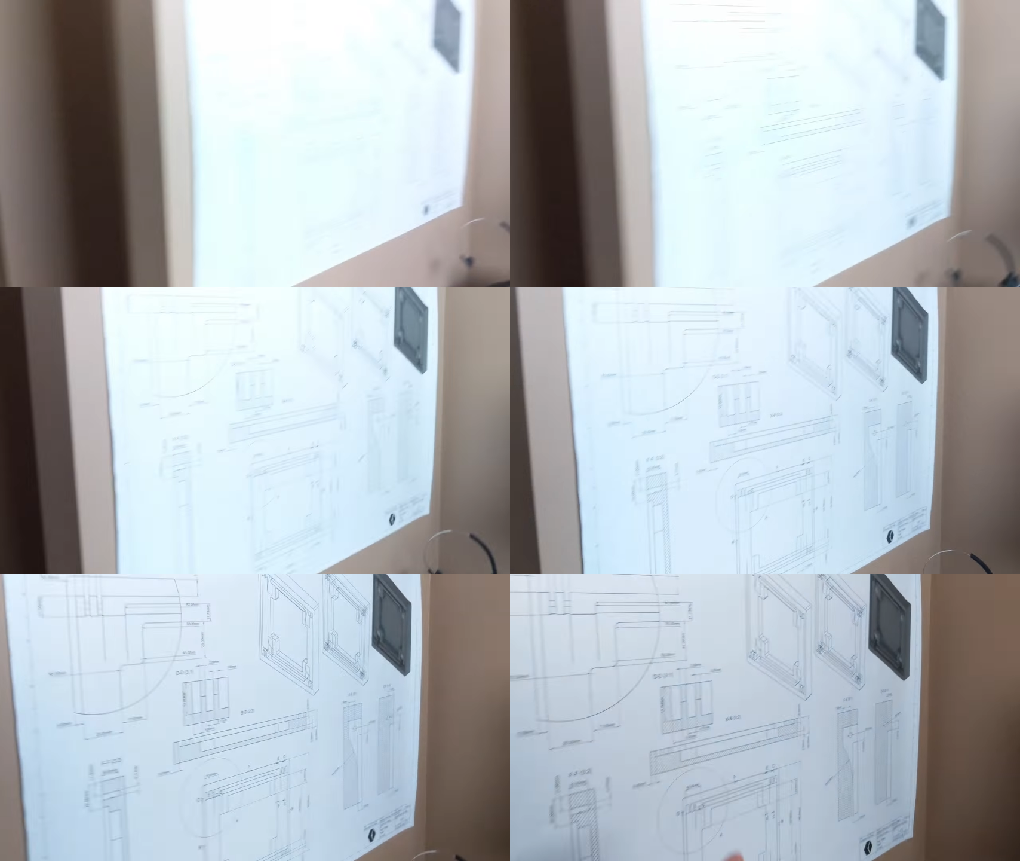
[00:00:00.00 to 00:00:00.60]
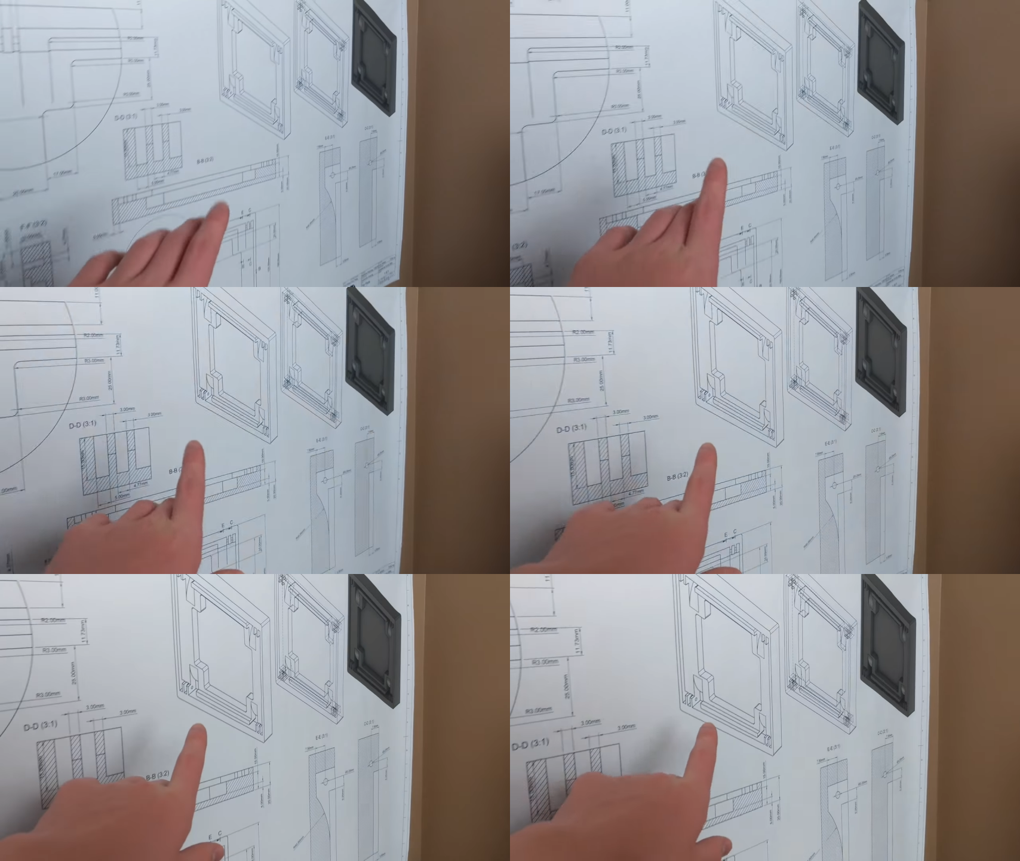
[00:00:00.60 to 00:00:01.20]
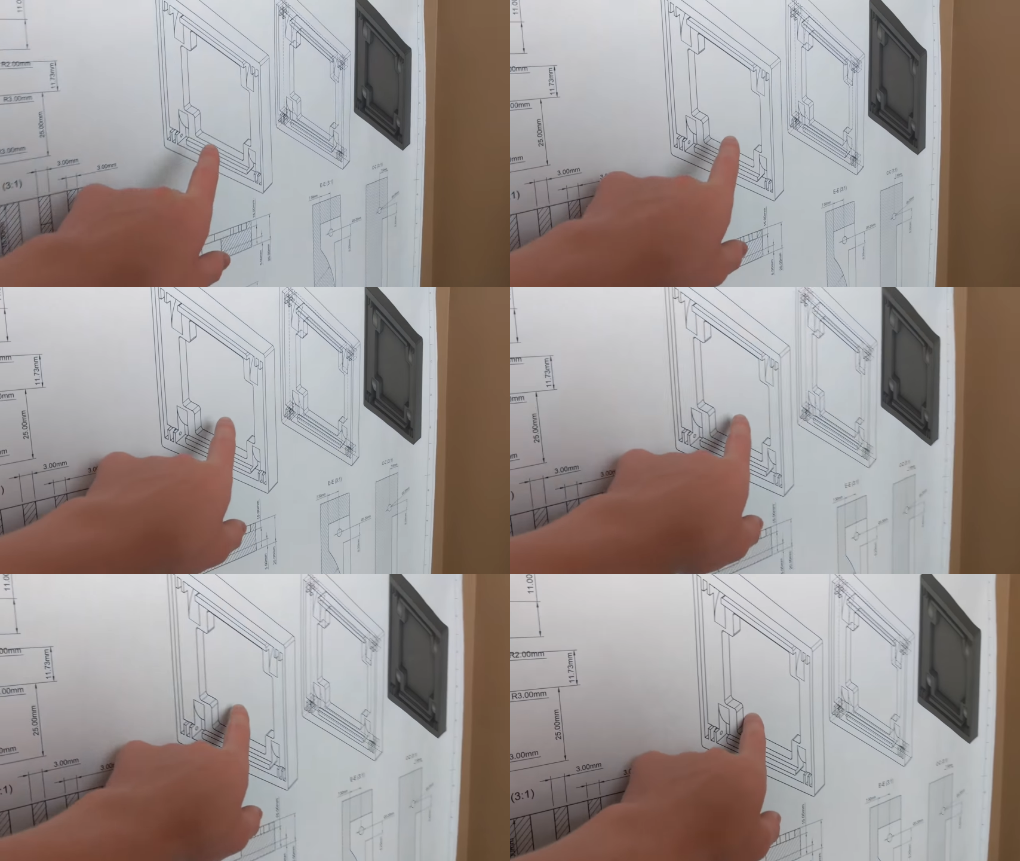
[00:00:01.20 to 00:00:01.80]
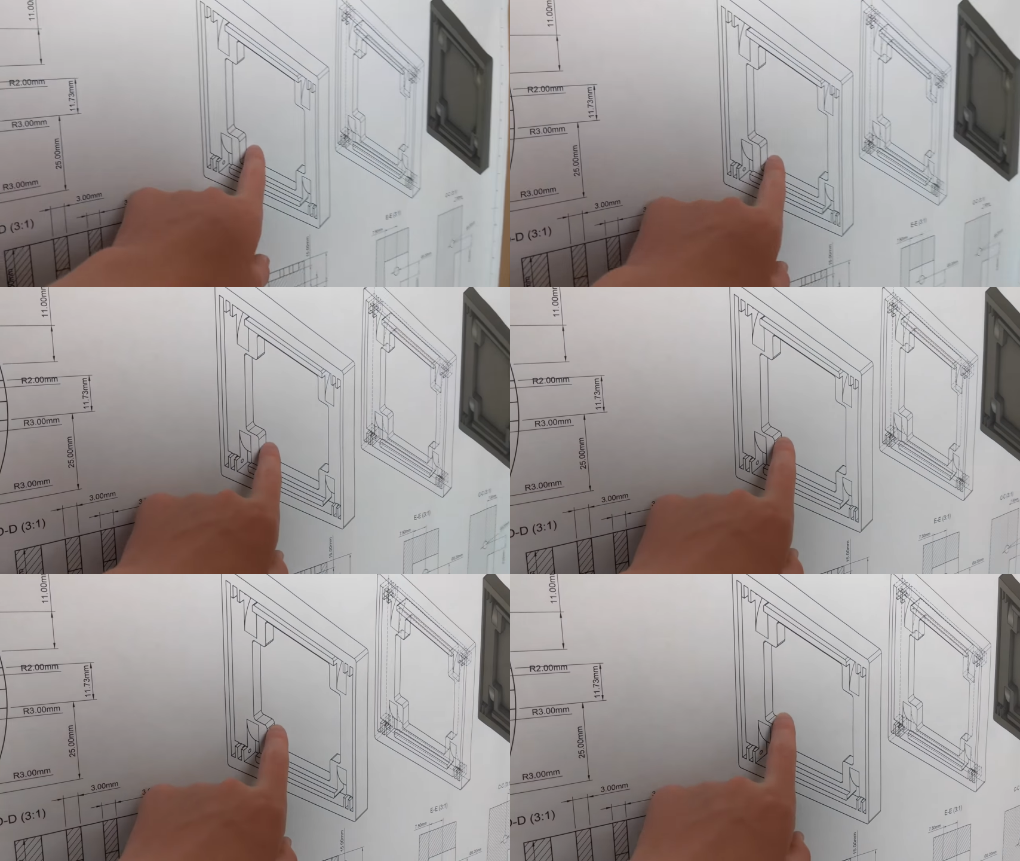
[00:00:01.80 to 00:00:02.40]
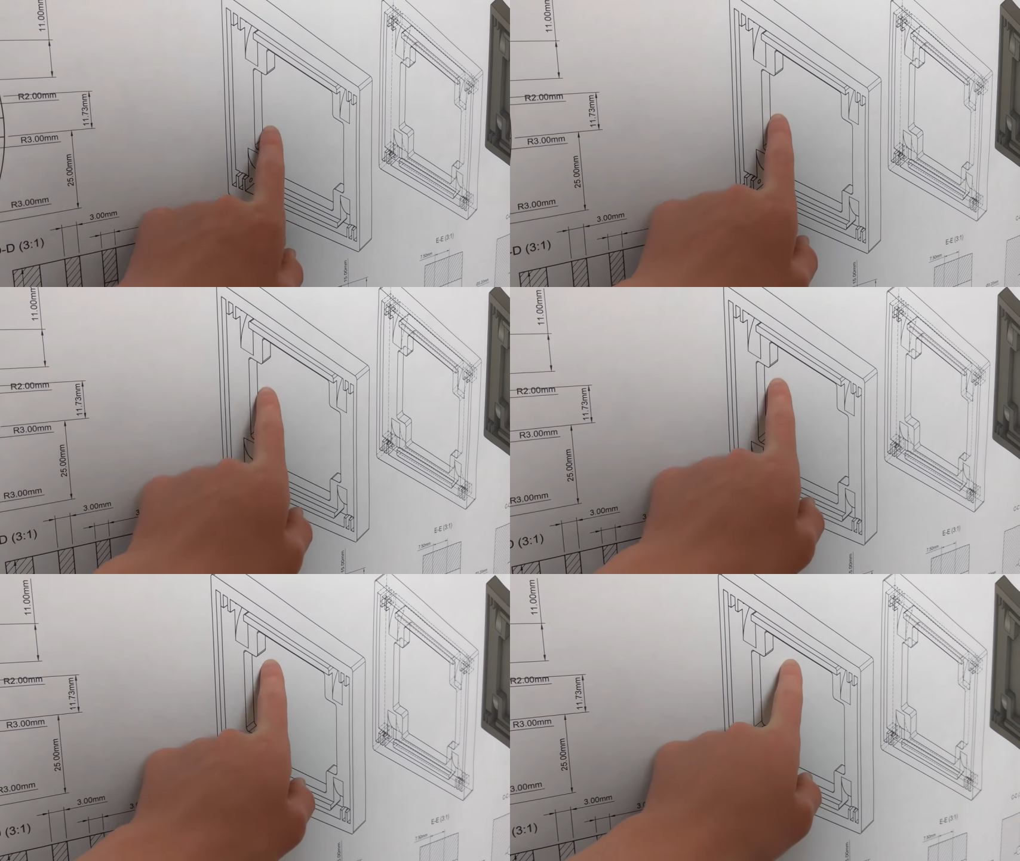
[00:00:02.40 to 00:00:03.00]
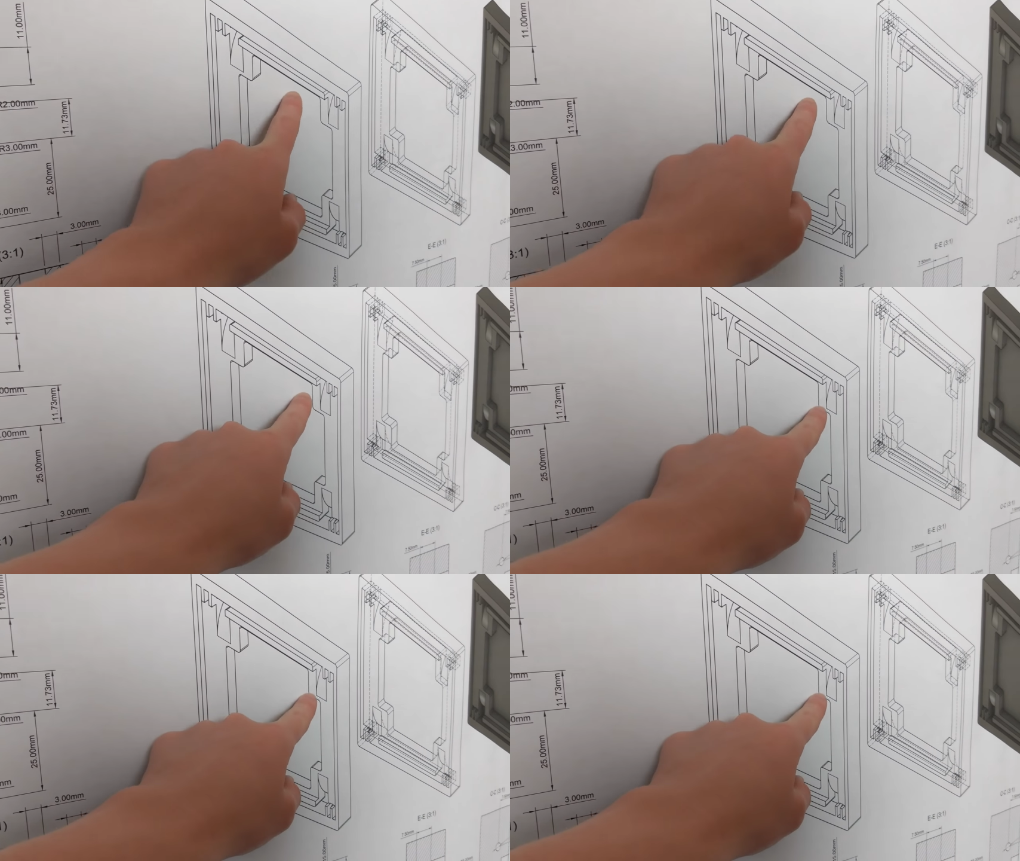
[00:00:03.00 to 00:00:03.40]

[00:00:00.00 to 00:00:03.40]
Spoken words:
[unreadable: no face in view]